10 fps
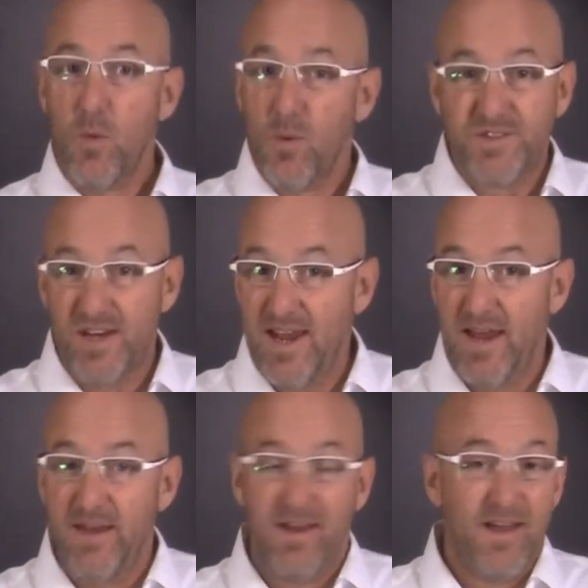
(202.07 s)
Once
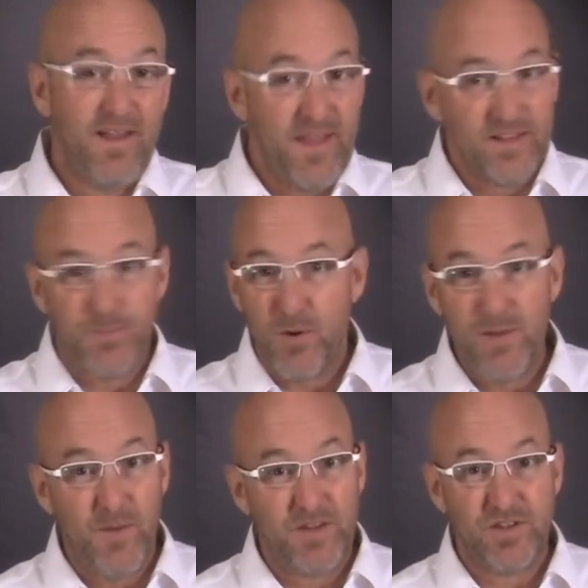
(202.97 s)
again, that's
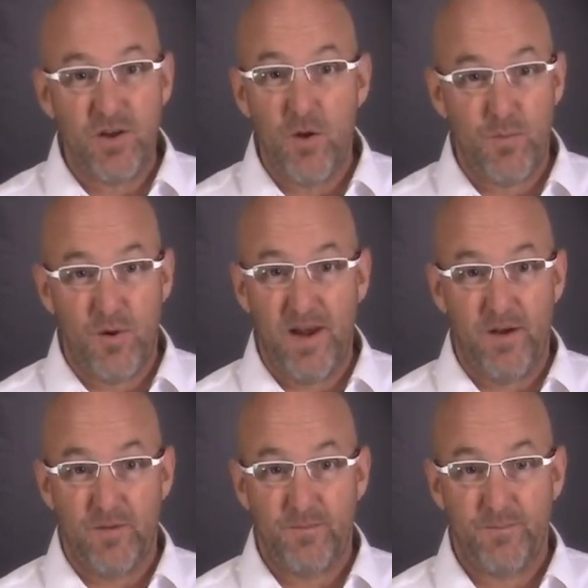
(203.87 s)
pretty much a
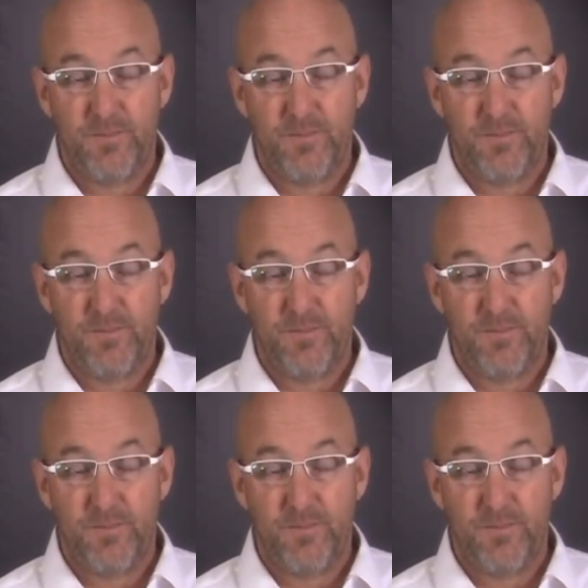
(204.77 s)
no-brainer.